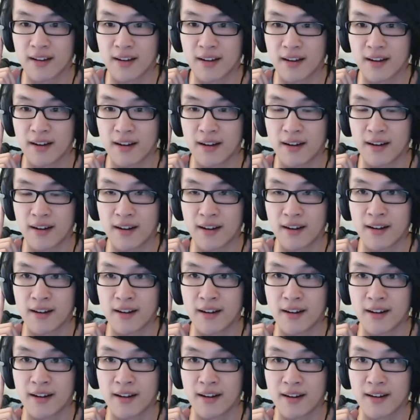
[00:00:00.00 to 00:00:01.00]

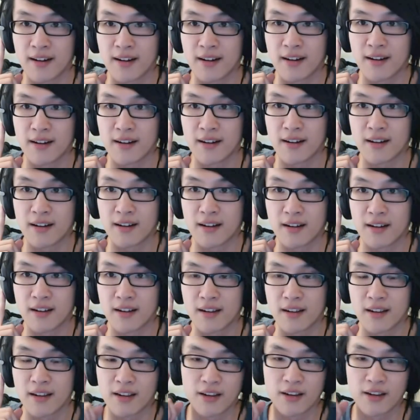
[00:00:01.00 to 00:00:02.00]
Uh,
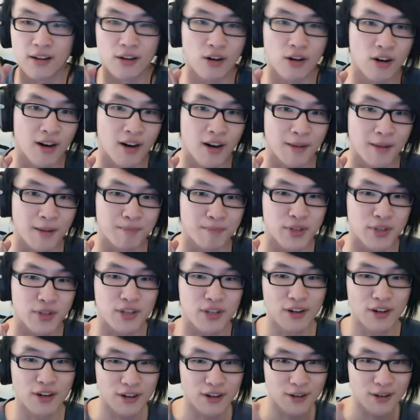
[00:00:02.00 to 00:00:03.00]
all right.
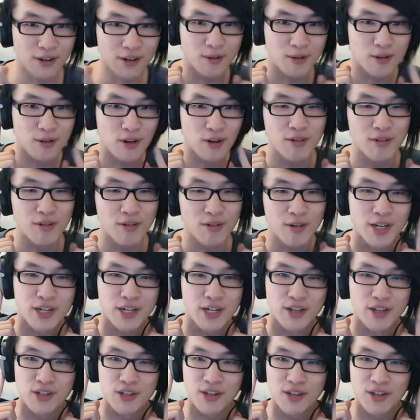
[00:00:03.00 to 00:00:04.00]
So no new
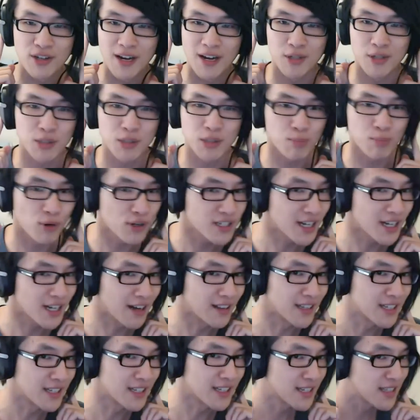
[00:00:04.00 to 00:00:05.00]
questions. So I'll just point out
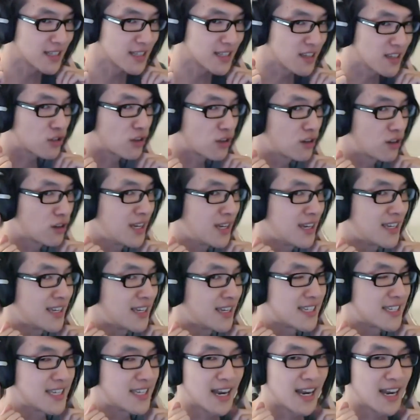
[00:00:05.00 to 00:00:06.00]
this is the Sony
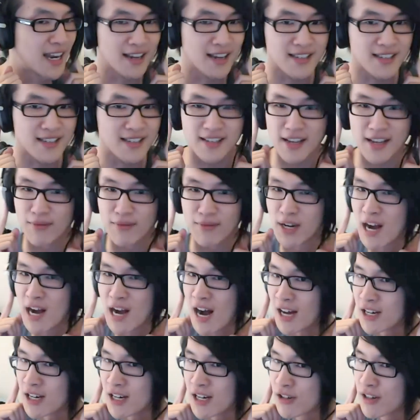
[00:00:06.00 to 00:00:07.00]
Z X seven
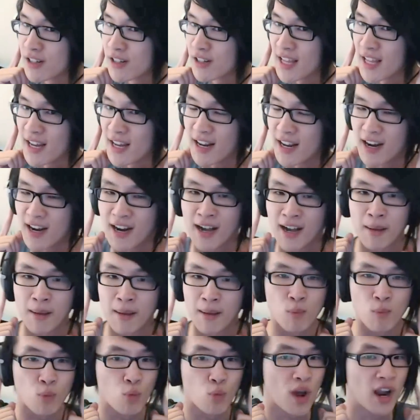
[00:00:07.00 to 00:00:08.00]
hundred that I'm
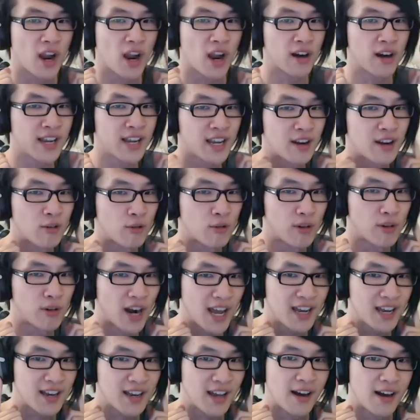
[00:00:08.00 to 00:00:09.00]
wearing
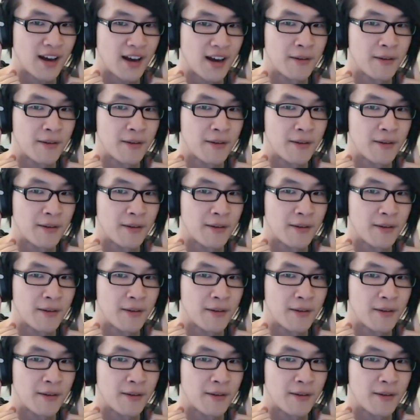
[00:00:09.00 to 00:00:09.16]
right now.